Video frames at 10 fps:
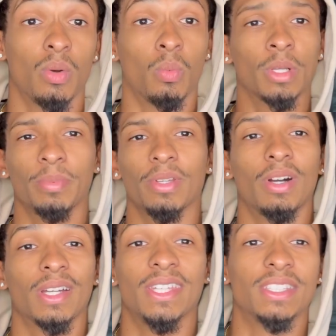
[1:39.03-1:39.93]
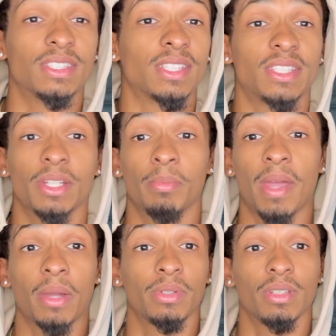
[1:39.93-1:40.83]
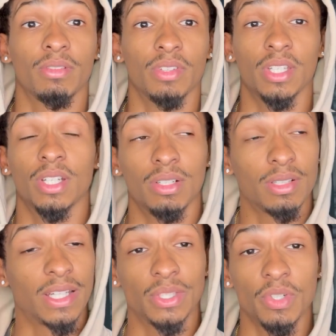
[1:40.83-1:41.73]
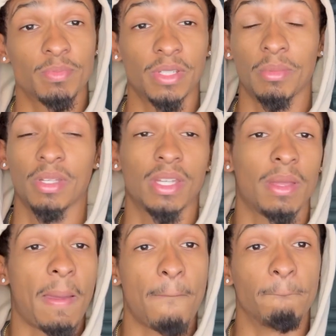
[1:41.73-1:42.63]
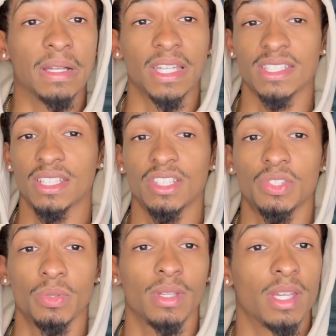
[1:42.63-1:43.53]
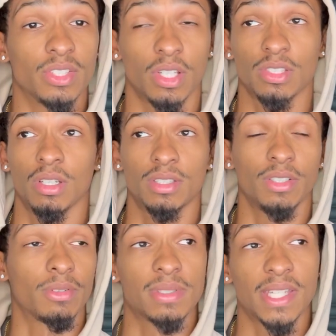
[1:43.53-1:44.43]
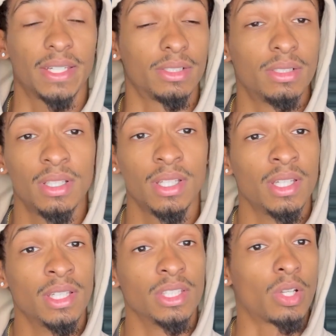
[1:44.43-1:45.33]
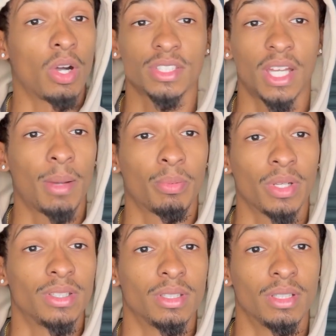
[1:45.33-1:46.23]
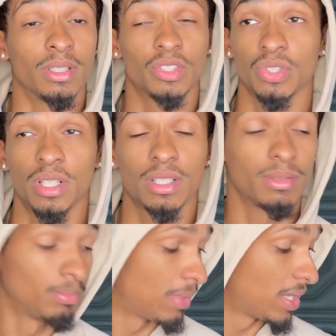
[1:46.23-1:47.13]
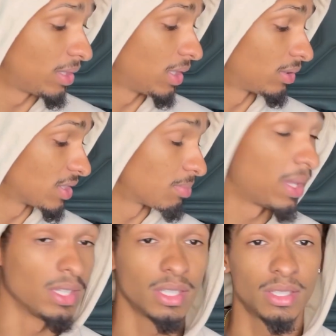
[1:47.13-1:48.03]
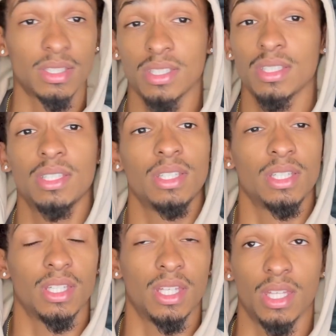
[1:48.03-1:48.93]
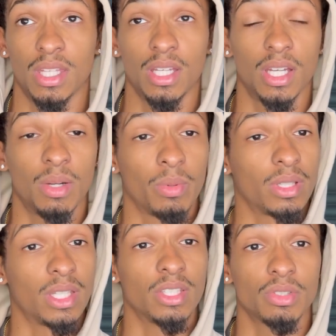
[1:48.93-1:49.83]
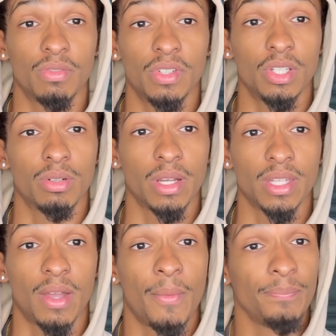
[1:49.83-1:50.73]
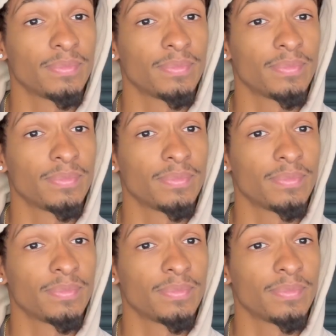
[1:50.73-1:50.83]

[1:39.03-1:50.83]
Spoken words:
What up, y'all? Key Success here, back with another video. I know it's been a minute, but let's get into it. As y'all see from the title, cost of operating a truck, mainly on this maintenance, and we're gonna get into the video right now.